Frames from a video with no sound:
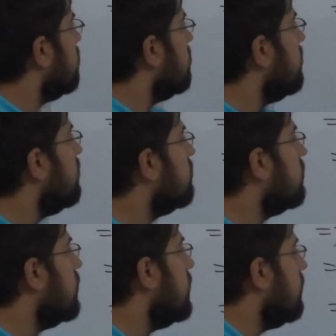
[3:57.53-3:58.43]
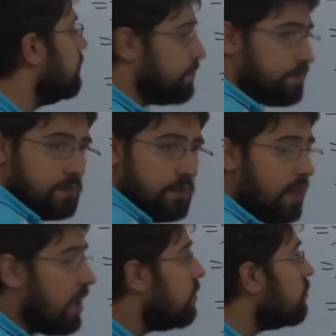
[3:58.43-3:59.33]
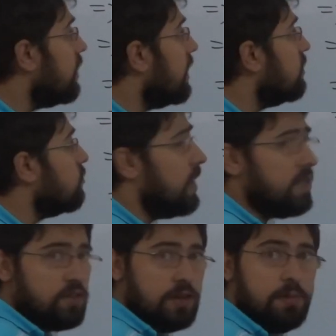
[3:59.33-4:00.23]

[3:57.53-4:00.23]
C is 3. So that is why 3